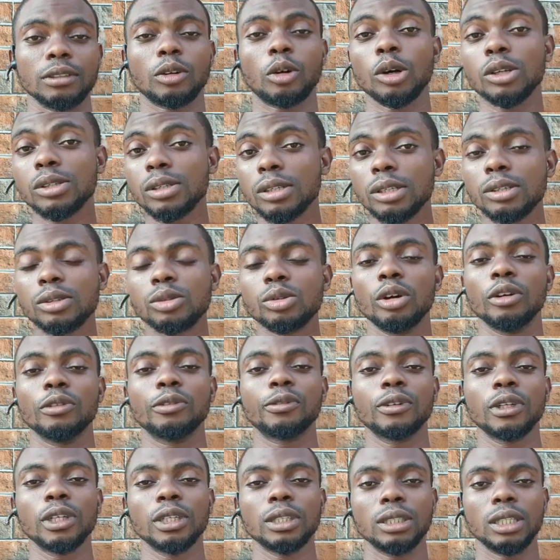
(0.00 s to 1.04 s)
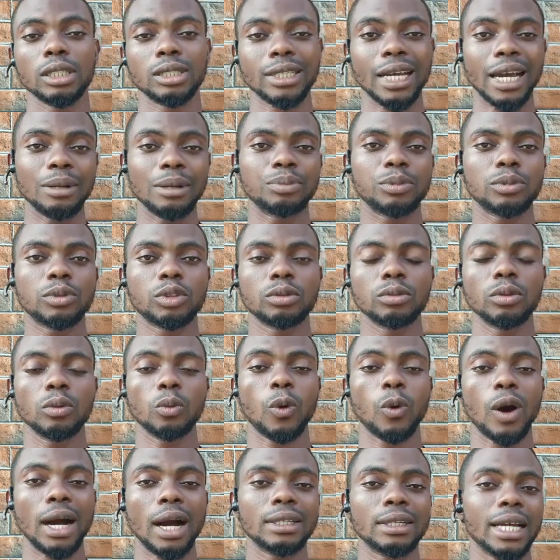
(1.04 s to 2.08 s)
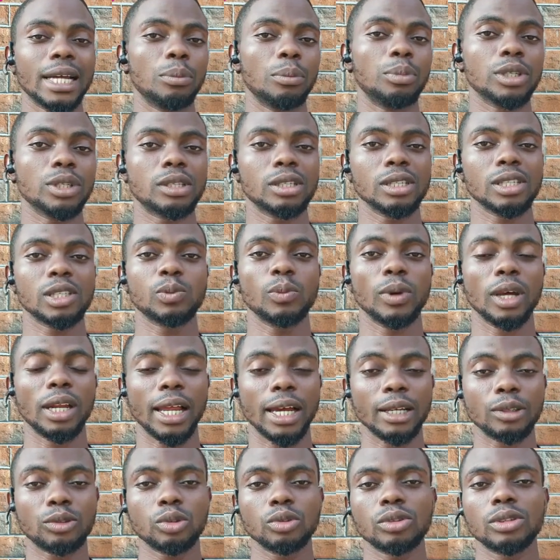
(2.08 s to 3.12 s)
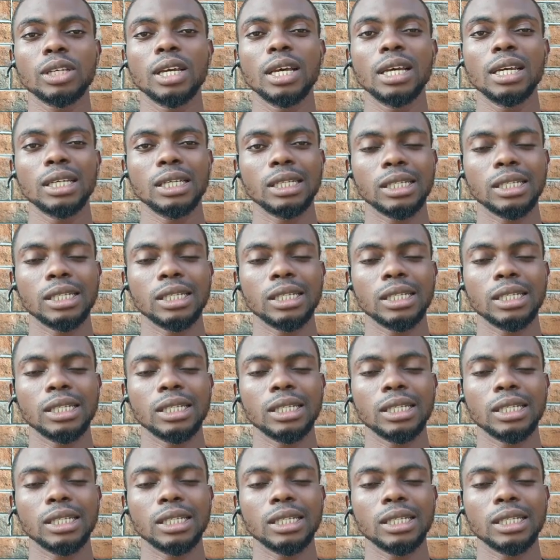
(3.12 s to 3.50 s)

causes of the type 1 diabetes mellitus,